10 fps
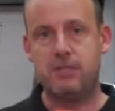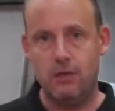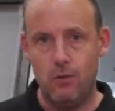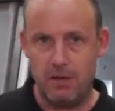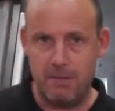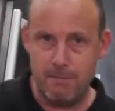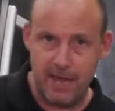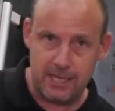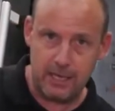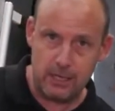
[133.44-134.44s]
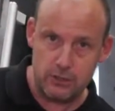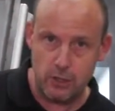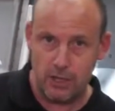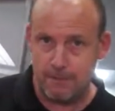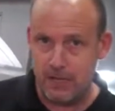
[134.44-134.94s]
that you're going to be making because
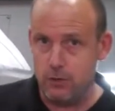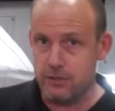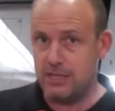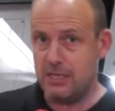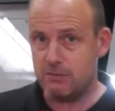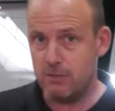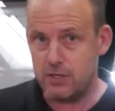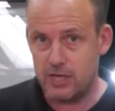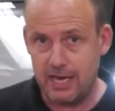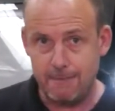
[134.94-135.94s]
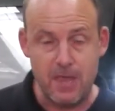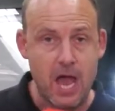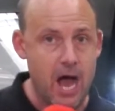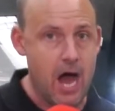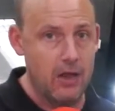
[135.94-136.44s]
you're going to be using this machine
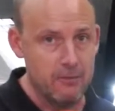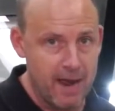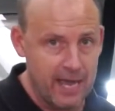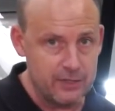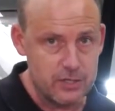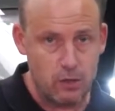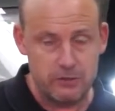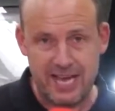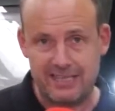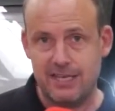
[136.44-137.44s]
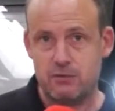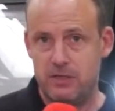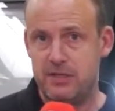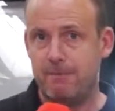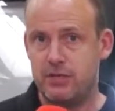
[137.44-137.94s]
unmanned. Contact
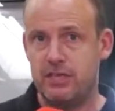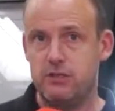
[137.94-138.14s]
XYZ Machine